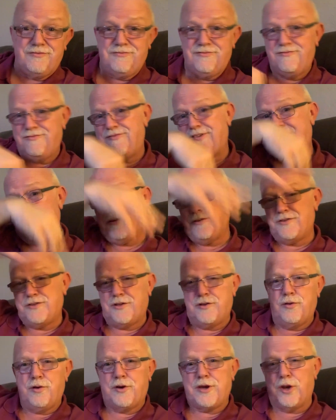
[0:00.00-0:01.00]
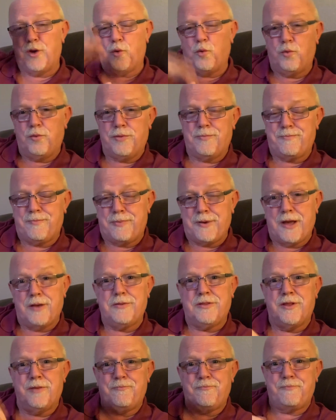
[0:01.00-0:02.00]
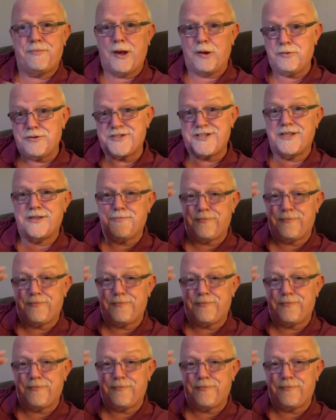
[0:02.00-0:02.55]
around looking at all the boats in the